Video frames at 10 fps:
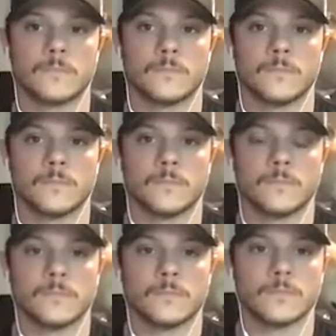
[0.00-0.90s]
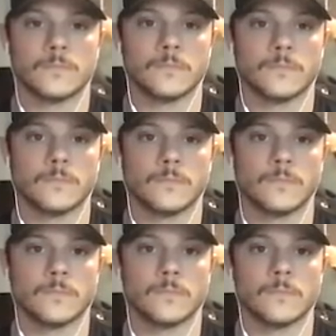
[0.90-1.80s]

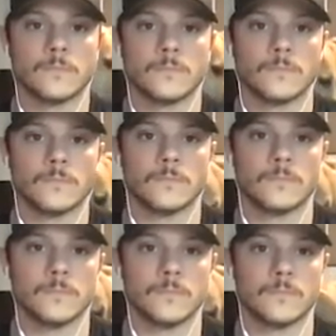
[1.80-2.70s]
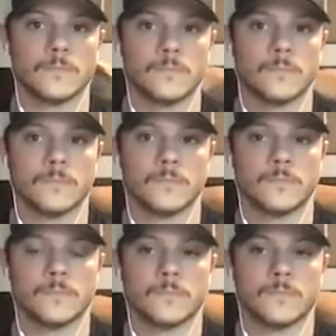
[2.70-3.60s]

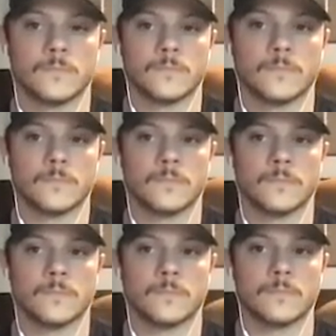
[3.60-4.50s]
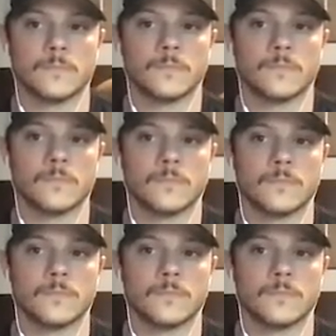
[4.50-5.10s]
[no speech]